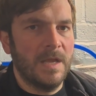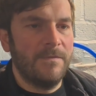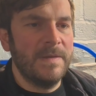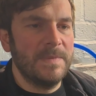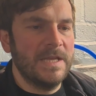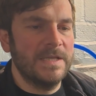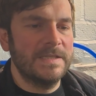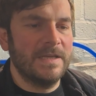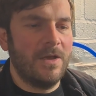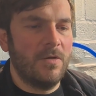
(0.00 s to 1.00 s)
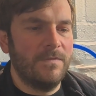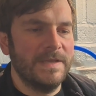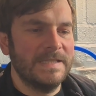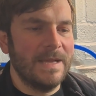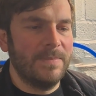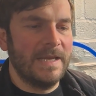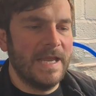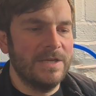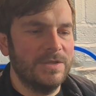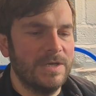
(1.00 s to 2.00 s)
I think because of this
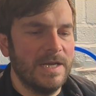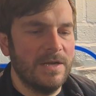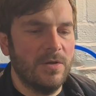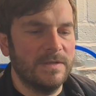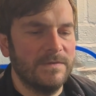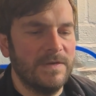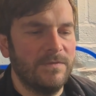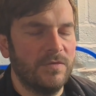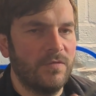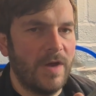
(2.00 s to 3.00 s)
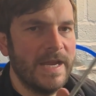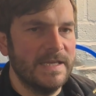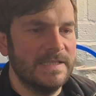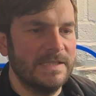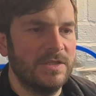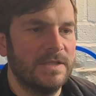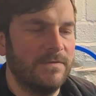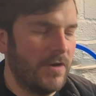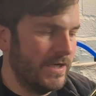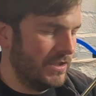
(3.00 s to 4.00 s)
application in lots of different trades, it's just a
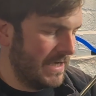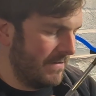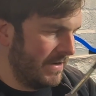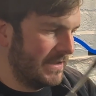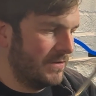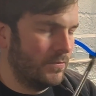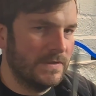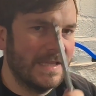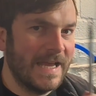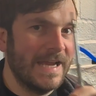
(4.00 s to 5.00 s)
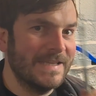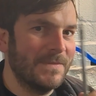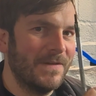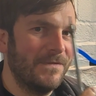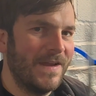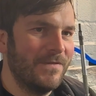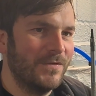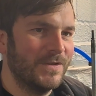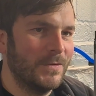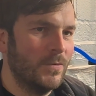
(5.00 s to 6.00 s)
very generic tool. So that is my
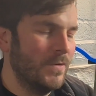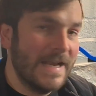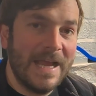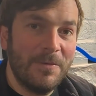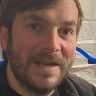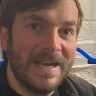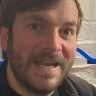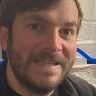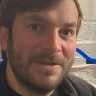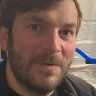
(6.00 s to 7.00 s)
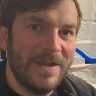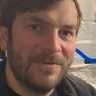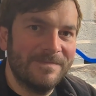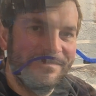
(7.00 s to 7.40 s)
favorite tool. And now we're going to lace the wheel.